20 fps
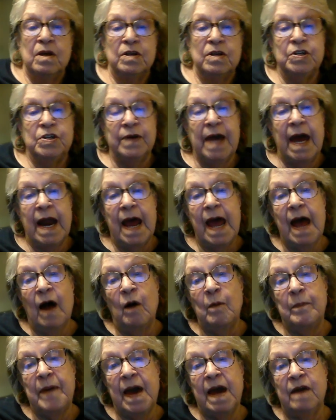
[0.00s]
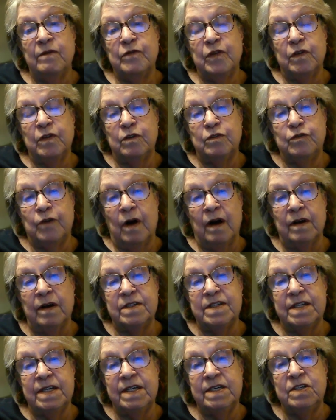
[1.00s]
to get a help paying for the
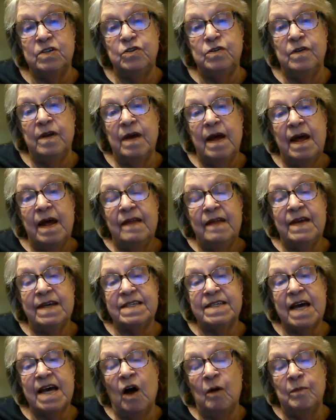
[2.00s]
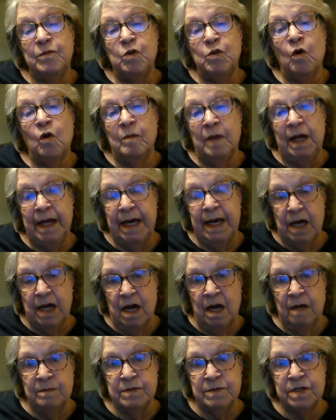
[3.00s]
drugs. These this help normally
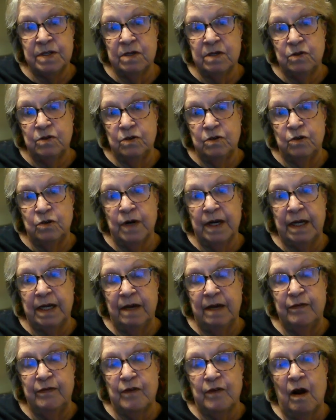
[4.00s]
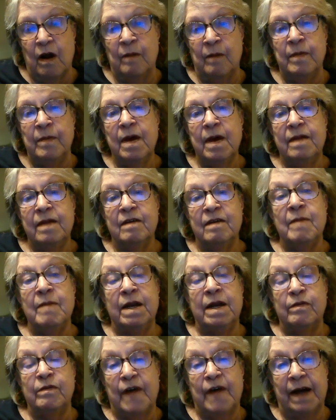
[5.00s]
comes directly from the
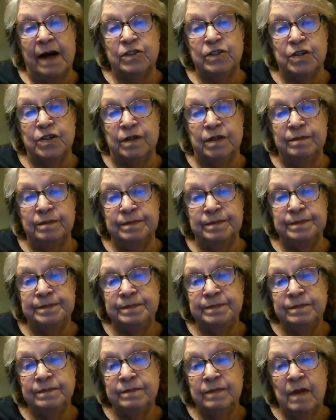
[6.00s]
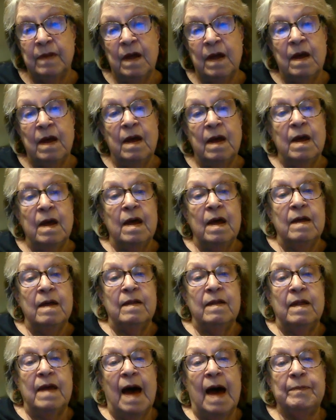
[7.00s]
manufacturer.
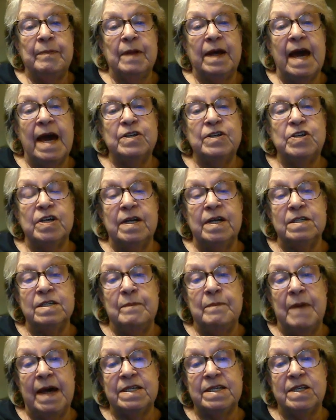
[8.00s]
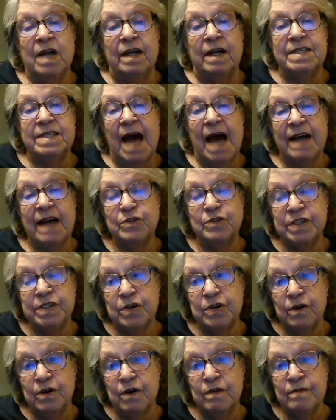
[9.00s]
The application is based on a tax
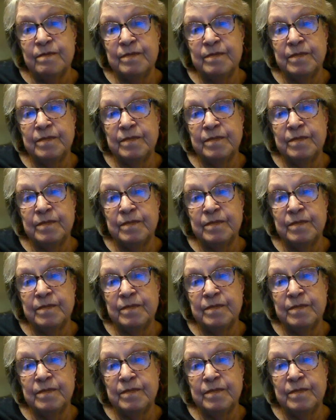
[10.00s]
return.